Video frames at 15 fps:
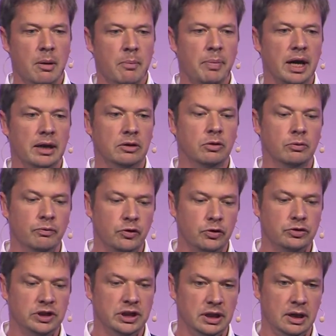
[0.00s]
by
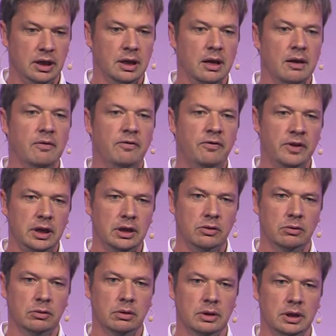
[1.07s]
converting
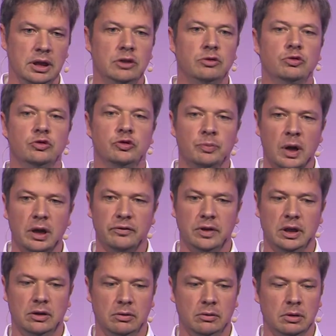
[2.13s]
vehicle into smart
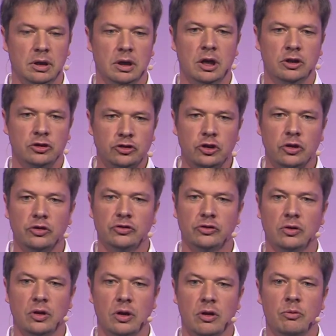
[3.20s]
vehicle
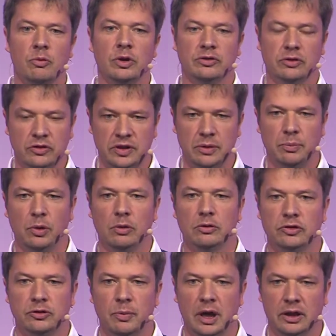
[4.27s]
just with a simple
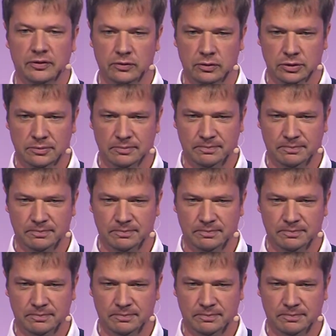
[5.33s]
smartphone.